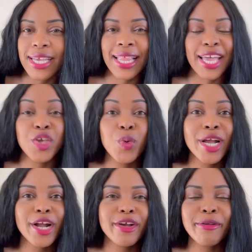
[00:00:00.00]
Like, you are
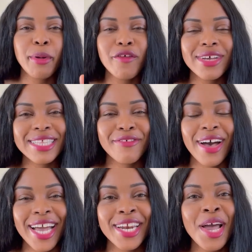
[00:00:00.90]
hearing perfectly
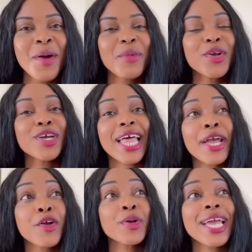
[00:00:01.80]
fine, but you're like
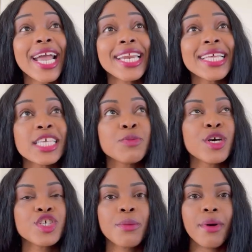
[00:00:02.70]
creating this
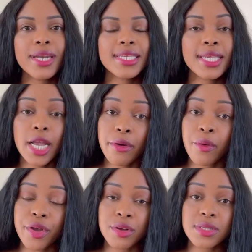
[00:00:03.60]
because your body's hearing
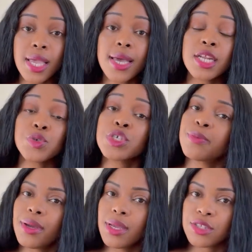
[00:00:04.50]
what you're saying and it's
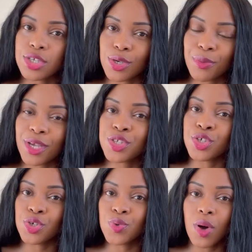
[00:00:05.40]
responding to you because
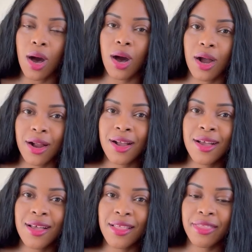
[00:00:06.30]
you are
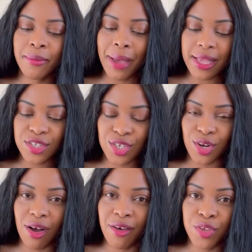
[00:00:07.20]
the
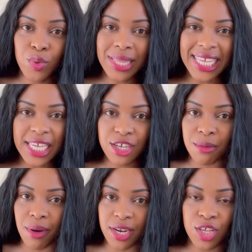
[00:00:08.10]
master of, you lead your
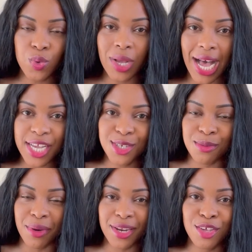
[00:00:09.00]
body, you guide your
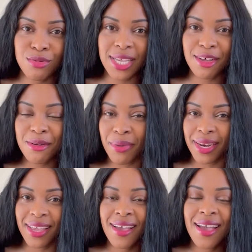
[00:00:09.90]
body, you tell your
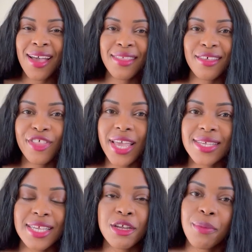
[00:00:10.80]
body the
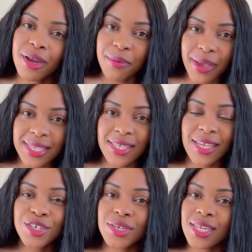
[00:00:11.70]
things, and your body pays
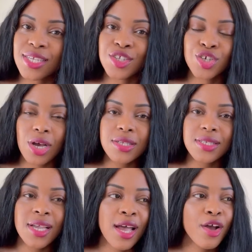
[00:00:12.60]
attention. It is just
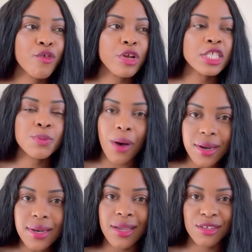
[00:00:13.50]

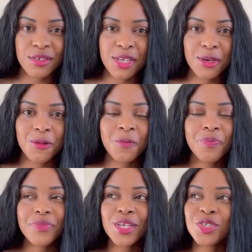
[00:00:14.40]
responding to you.
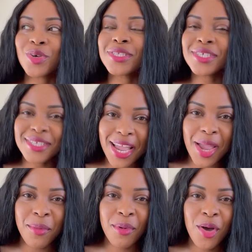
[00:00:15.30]
So it's the
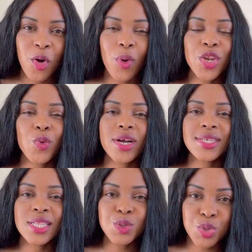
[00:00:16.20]
same when you are
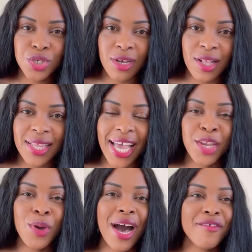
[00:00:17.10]
delusional and
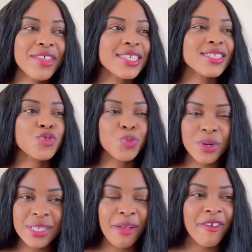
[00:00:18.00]
you have this super
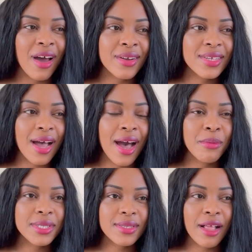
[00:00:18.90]

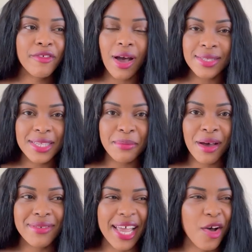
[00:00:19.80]
self-concept
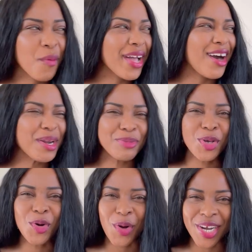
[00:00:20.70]
of like, oh my God, I'm
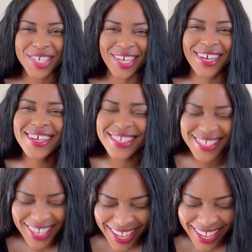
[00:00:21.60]
so gorgeous.